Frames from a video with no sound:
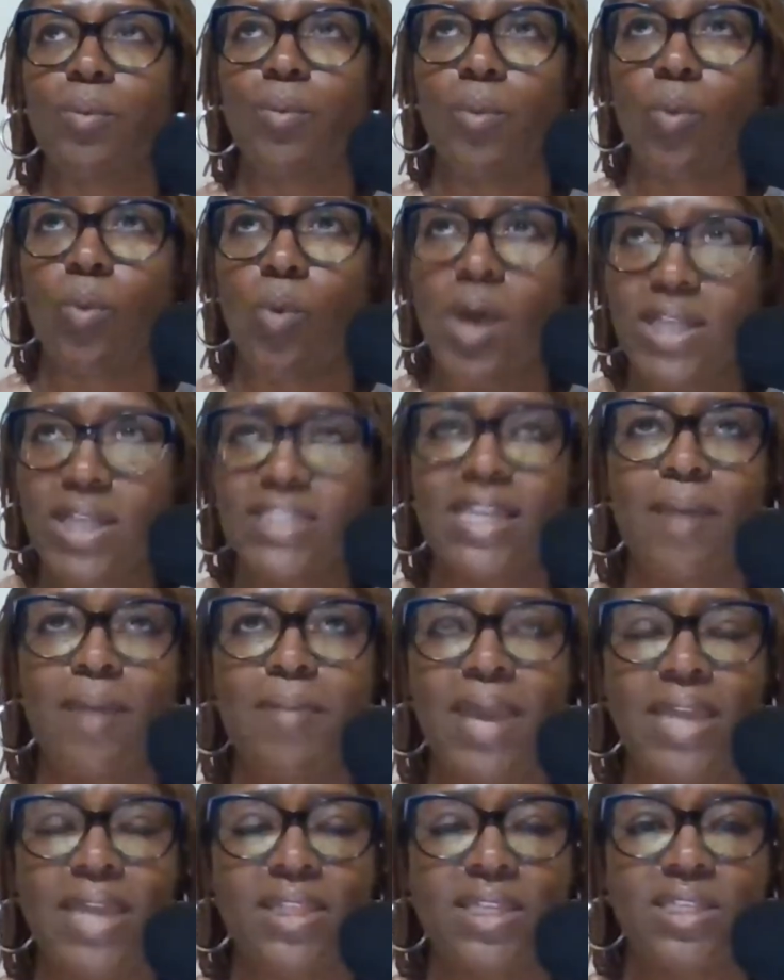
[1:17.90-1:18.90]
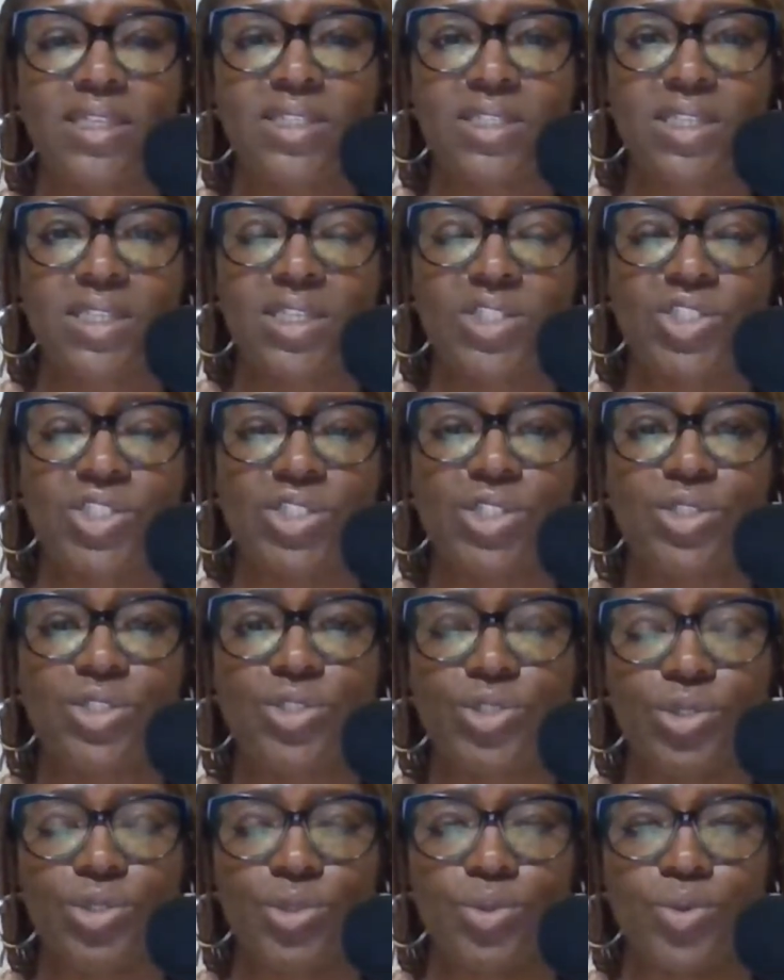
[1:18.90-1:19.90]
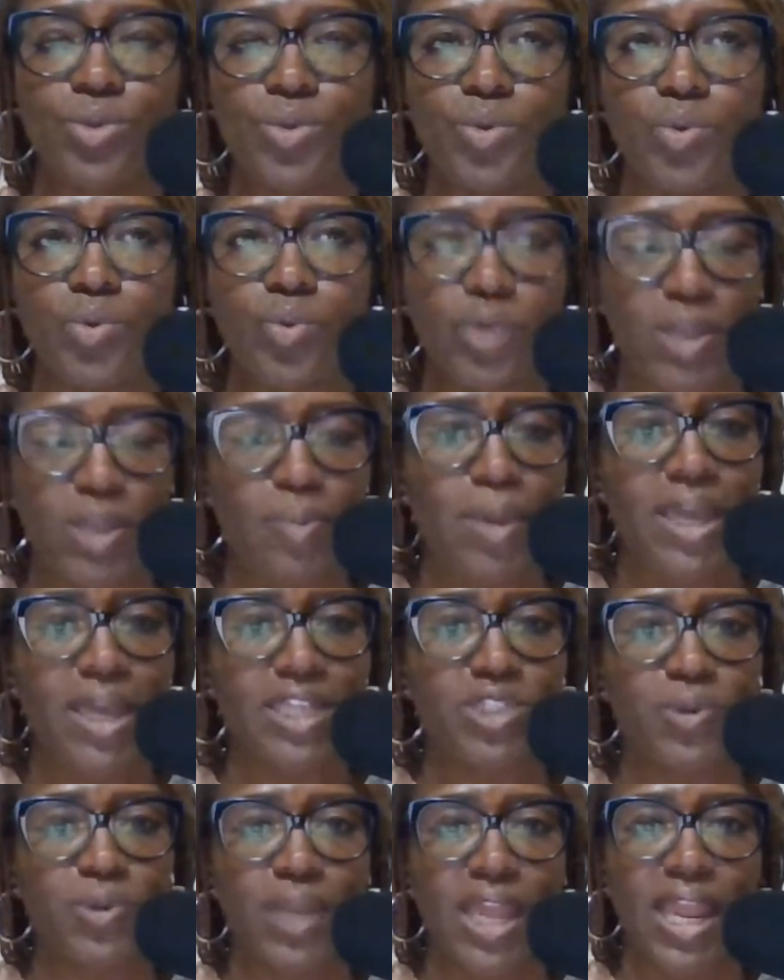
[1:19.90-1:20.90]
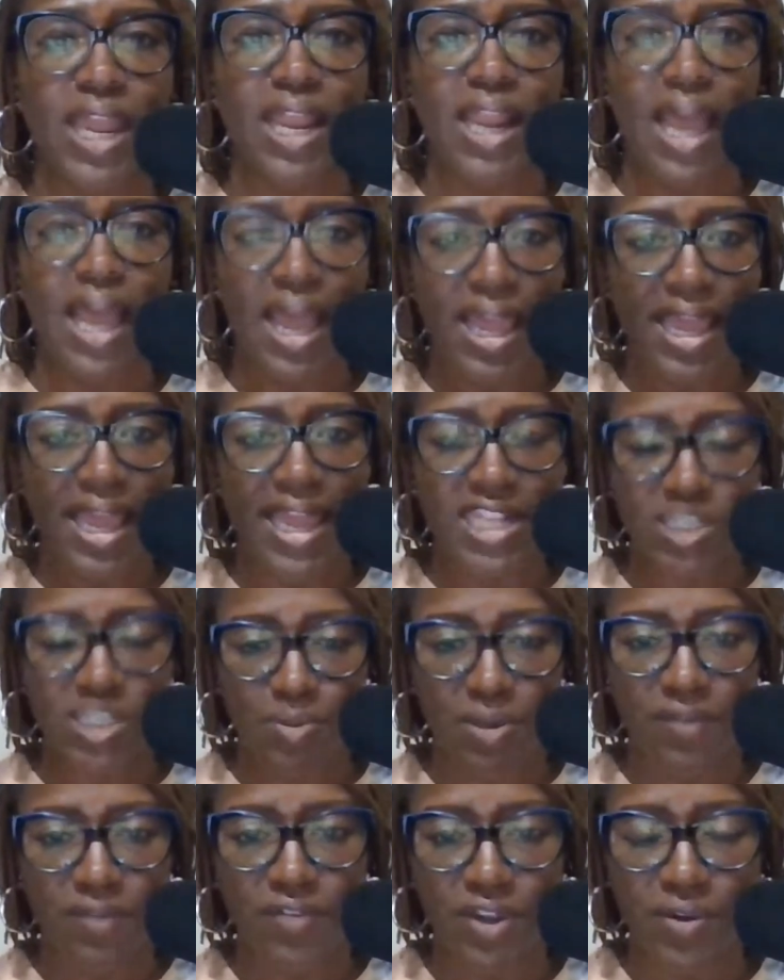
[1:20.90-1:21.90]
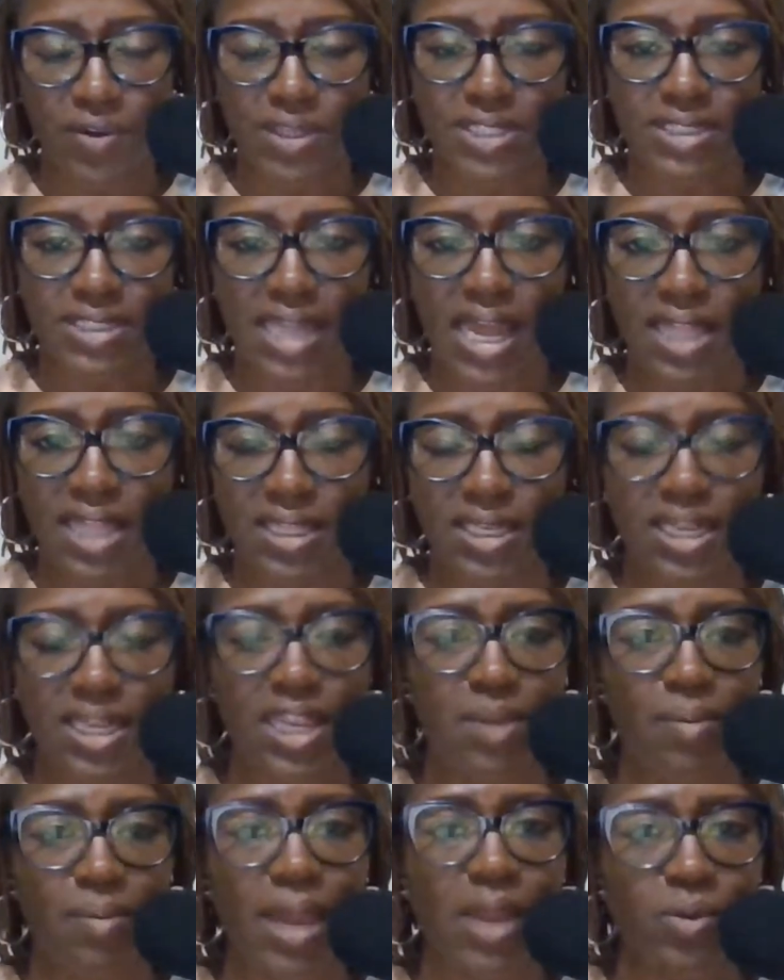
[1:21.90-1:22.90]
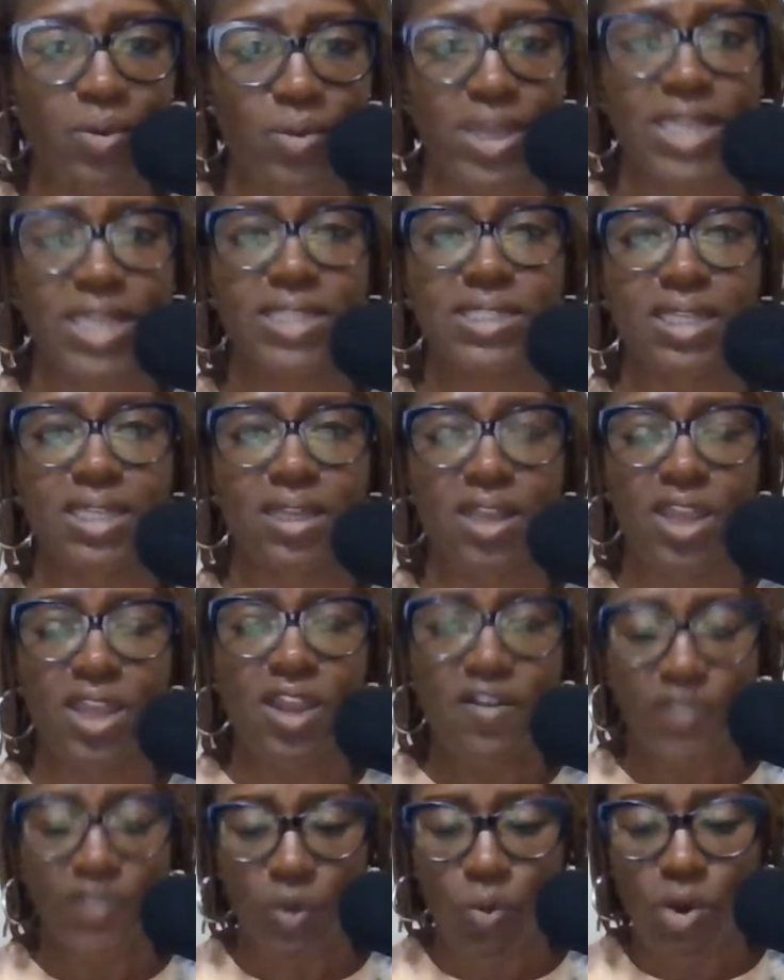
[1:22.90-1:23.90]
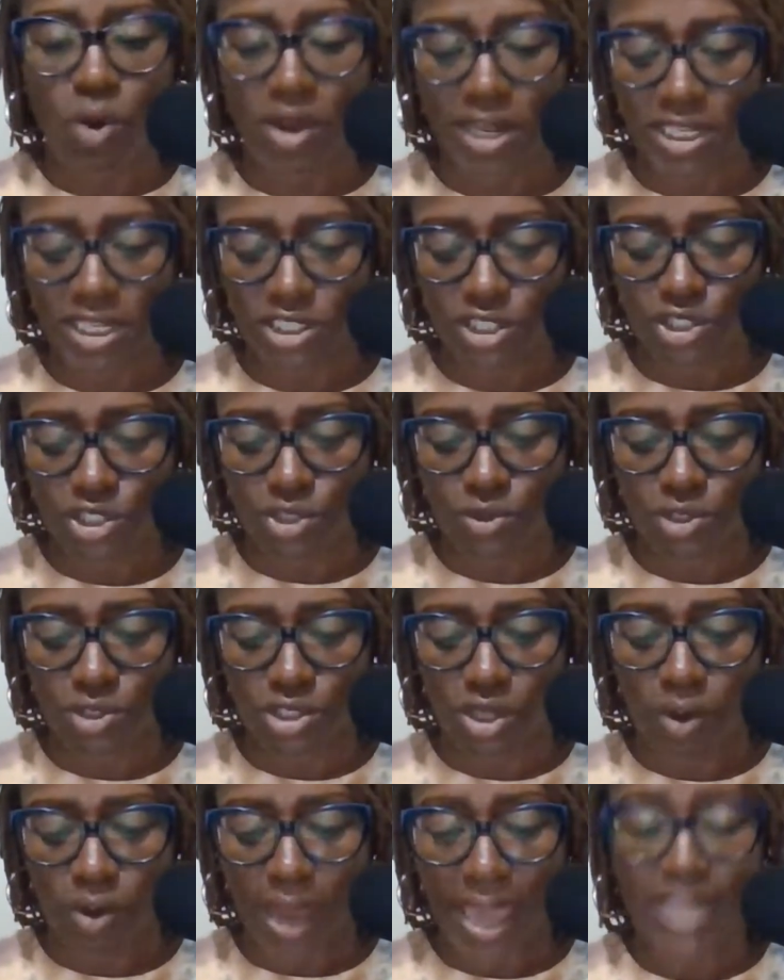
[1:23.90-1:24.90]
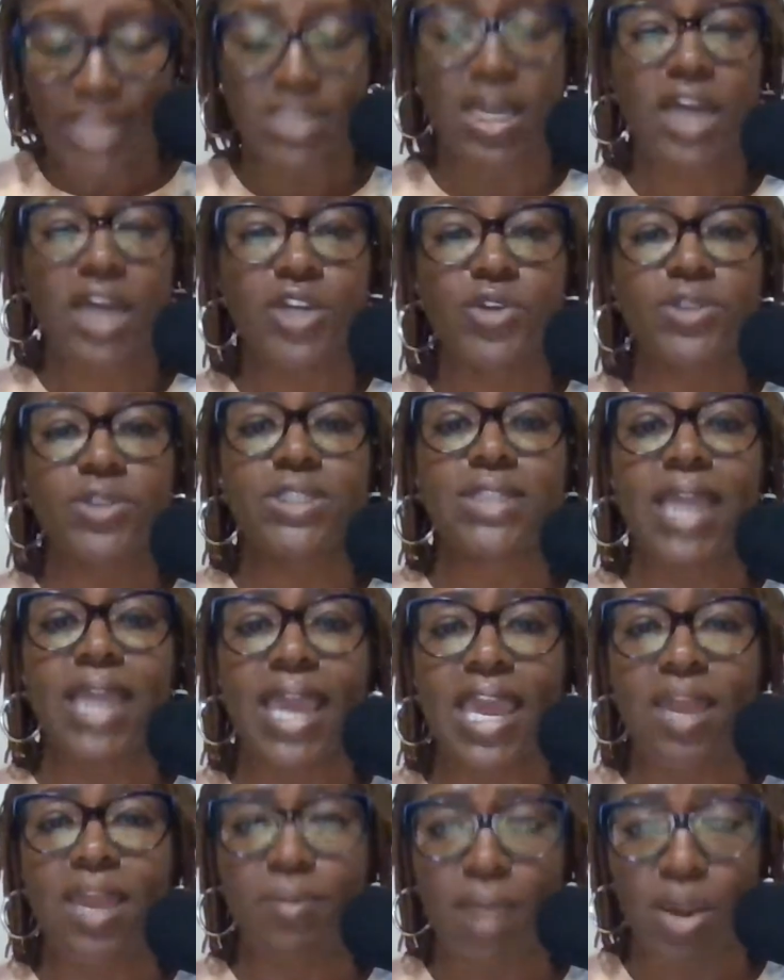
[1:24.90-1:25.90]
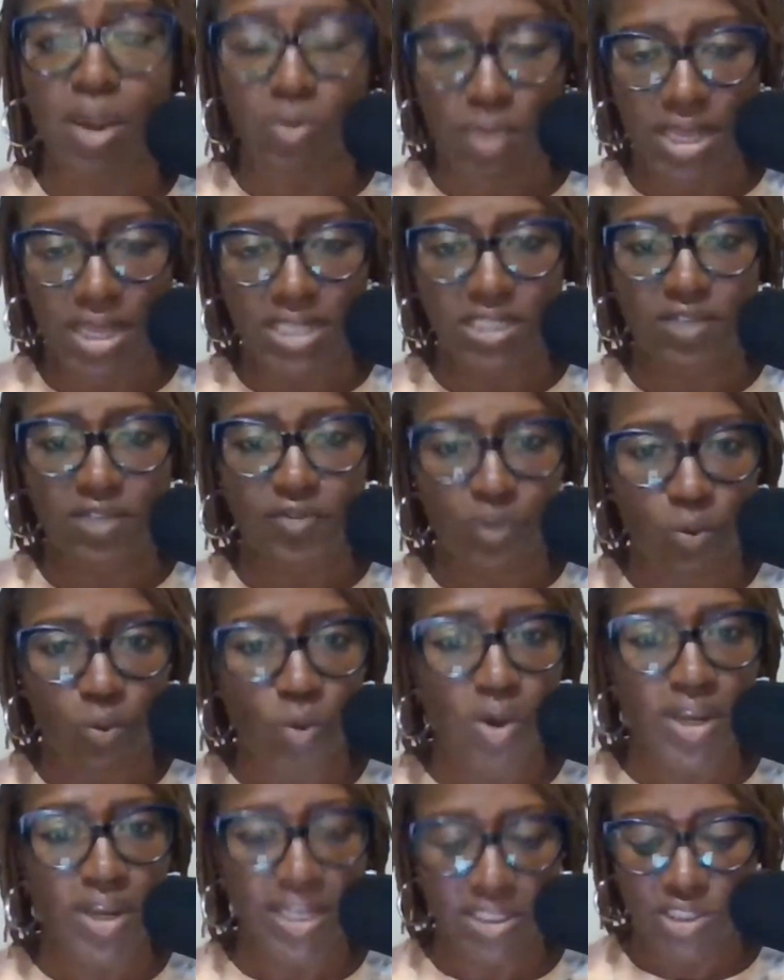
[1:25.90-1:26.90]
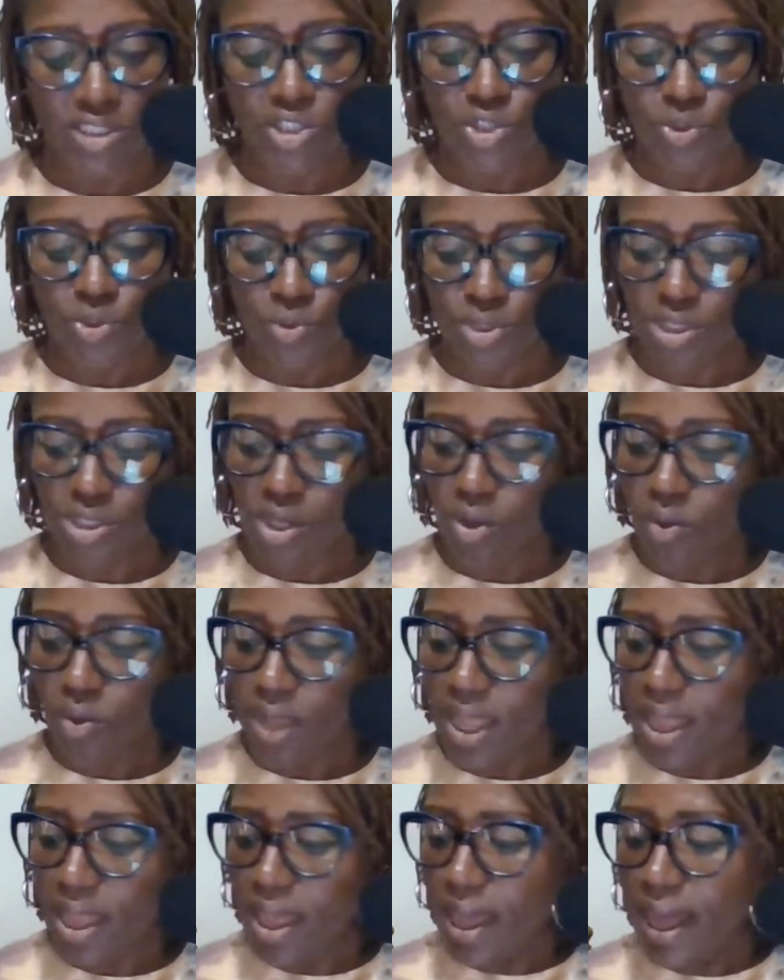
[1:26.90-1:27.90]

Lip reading: Once I made the decision to repatriate, I had to be very solid in my reason for wanting to do so. I had to understand my reason for wanting to do so.